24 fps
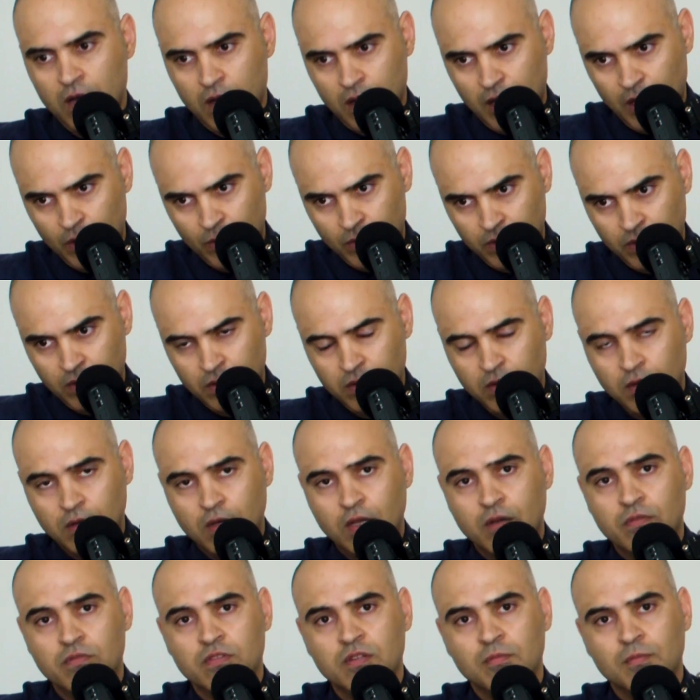I will
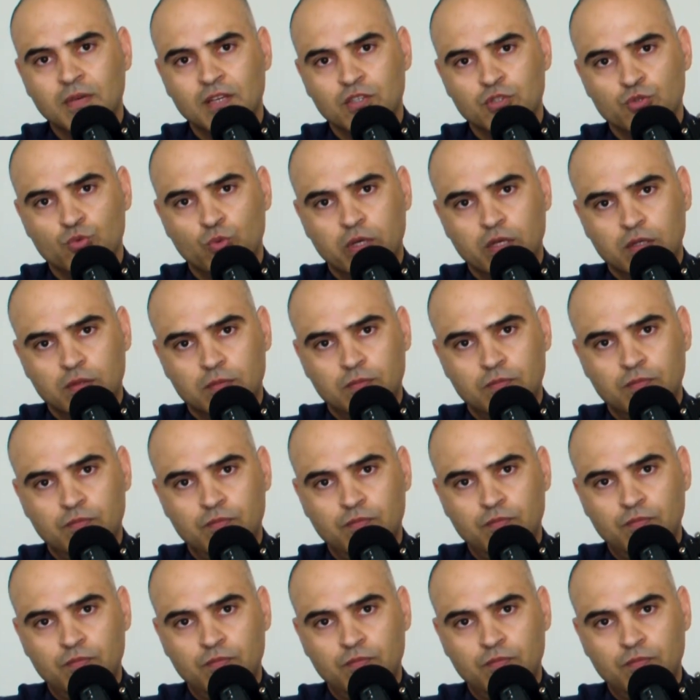love them as well.